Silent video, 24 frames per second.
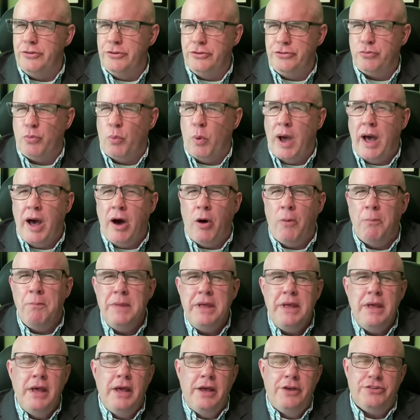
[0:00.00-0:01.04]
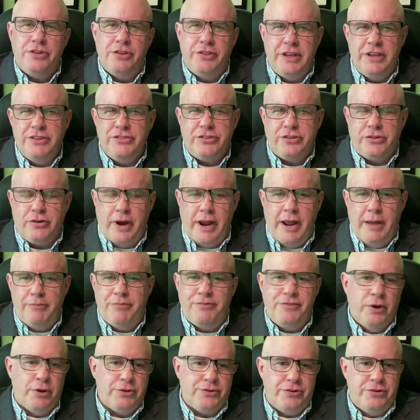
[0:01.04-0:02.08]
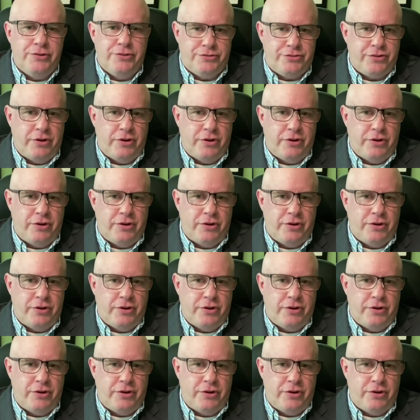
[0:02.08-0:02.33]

as well. So the Instagram filters